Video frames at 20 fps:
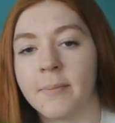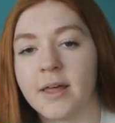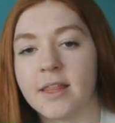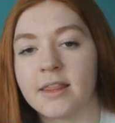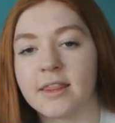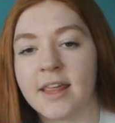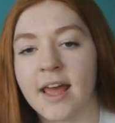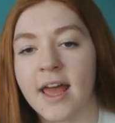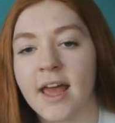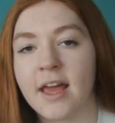
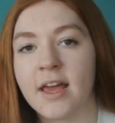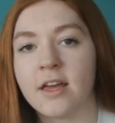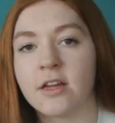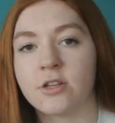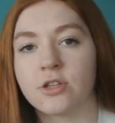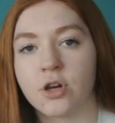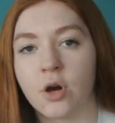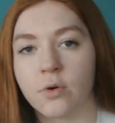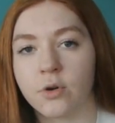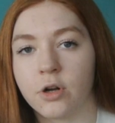
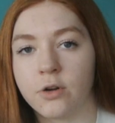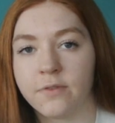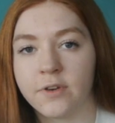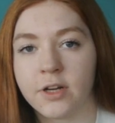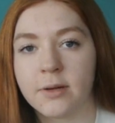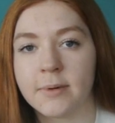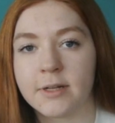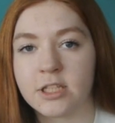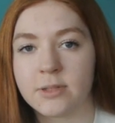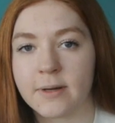They don't know
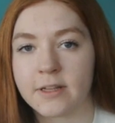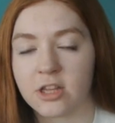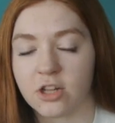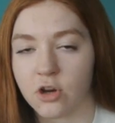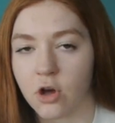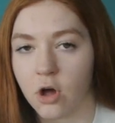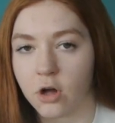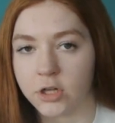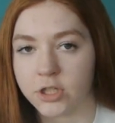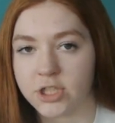very much about the
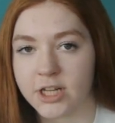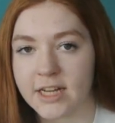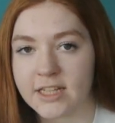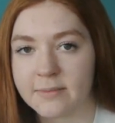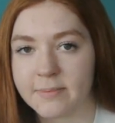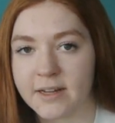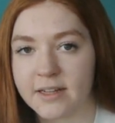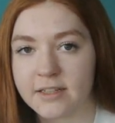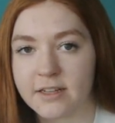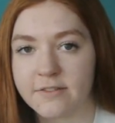college
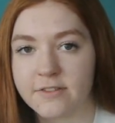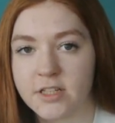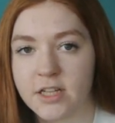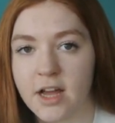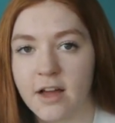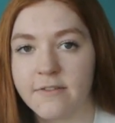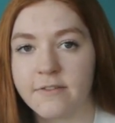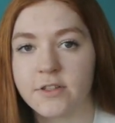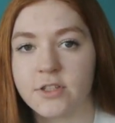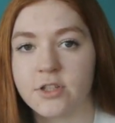aspect of
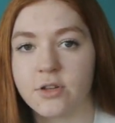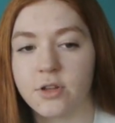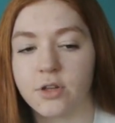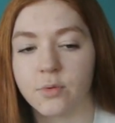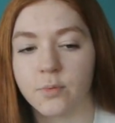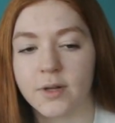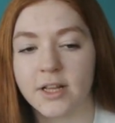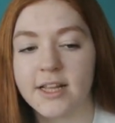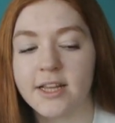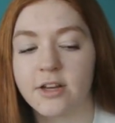stuff, so they're
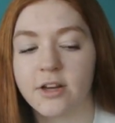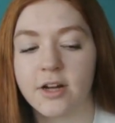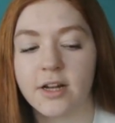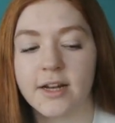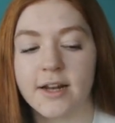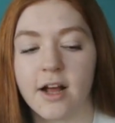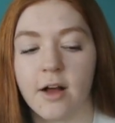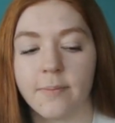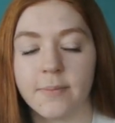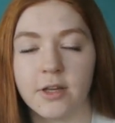really good
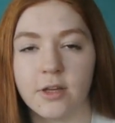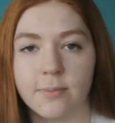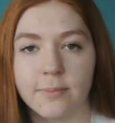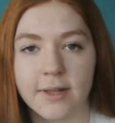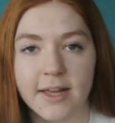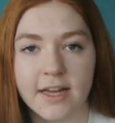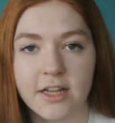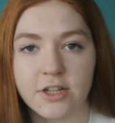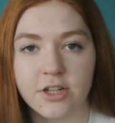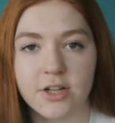in helping you
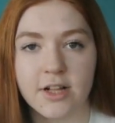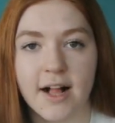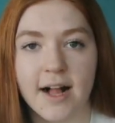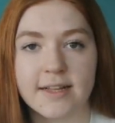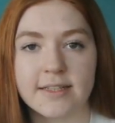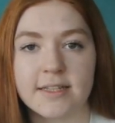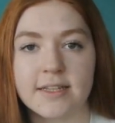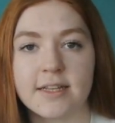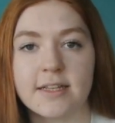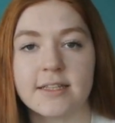plan your
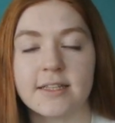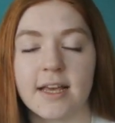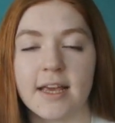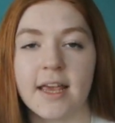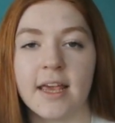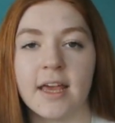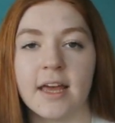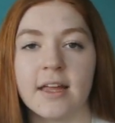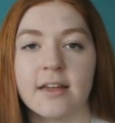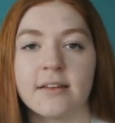classes
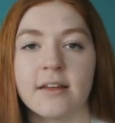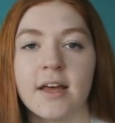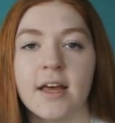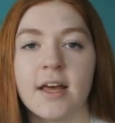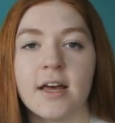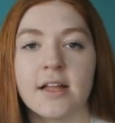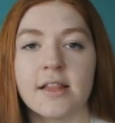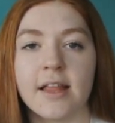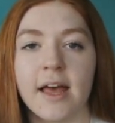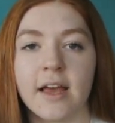and
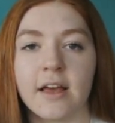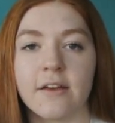like